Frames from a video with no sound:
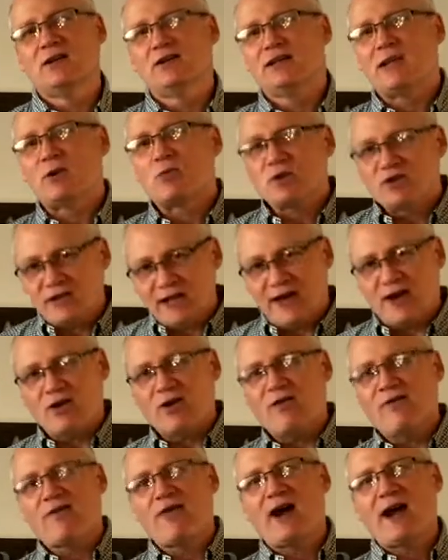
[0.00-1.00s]
They were
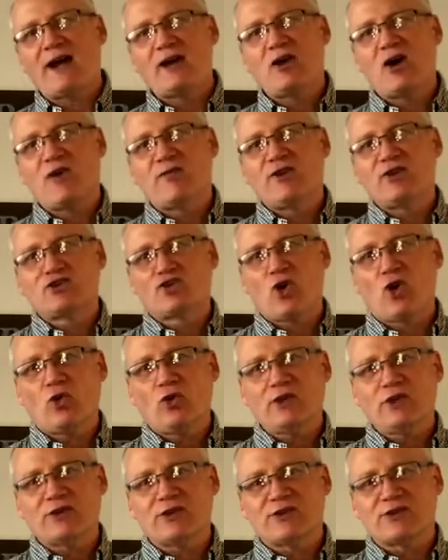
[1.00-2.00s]
terrified of his
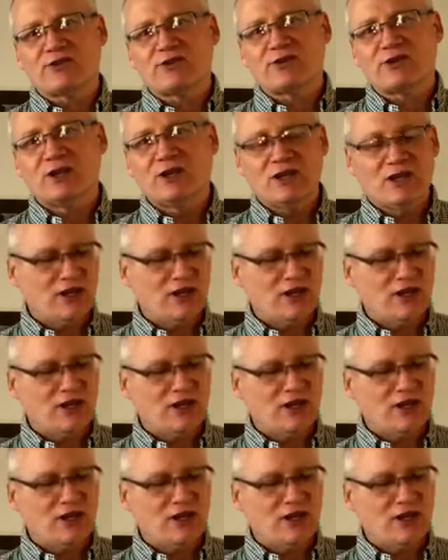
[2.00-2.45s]
holiness.